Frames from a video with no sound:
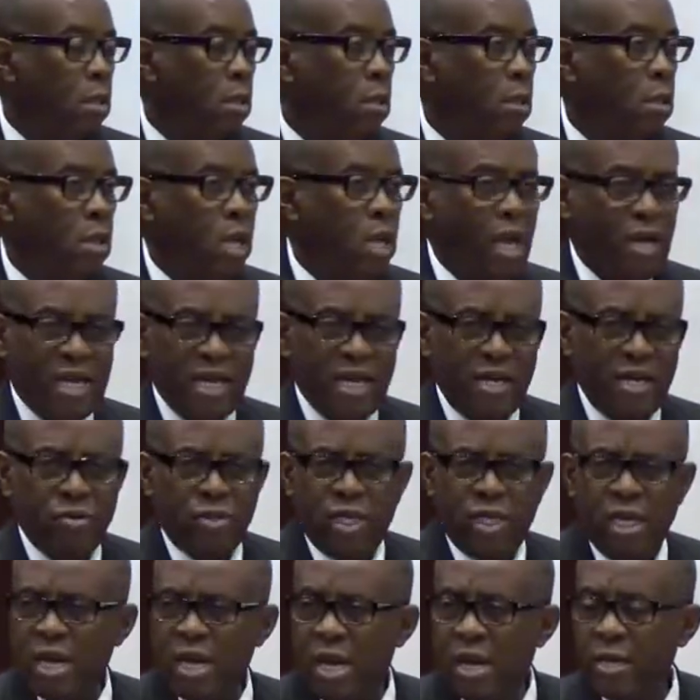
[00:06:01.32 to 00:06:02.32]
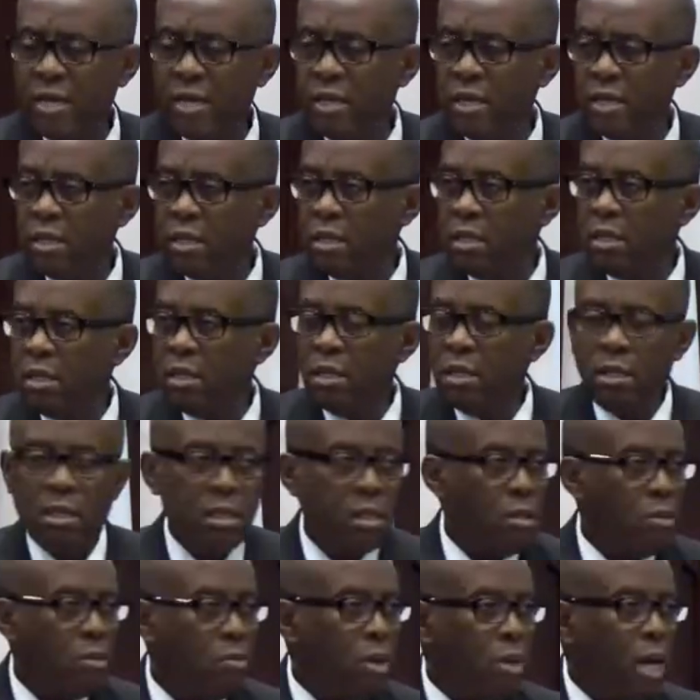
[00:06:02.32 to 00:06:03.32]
How can you say that? Well,